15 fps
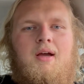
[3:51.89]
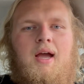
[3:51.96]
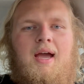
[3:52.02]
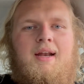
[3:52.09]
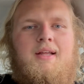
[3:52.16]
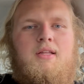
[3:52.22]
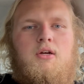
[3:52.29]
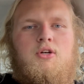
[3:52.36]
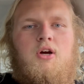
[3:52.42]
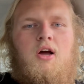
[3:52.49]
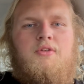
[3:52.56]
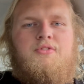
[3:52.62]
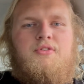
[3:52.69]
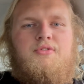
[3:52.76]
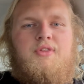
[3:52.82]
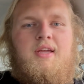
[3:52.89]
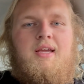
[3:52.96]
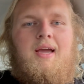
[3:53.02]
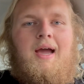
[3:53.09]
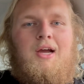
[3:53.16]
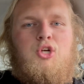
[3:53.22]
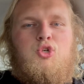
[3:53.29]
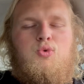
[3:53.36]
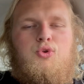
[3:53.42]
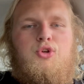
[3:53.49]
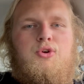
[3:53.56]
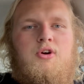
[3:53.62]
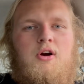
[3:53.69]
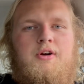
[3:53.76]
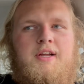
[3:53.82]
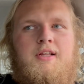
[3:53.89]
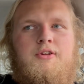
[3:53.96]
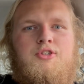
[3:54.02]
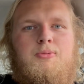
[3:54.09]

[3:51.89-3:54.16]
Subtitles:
and it causes the actual new car dealer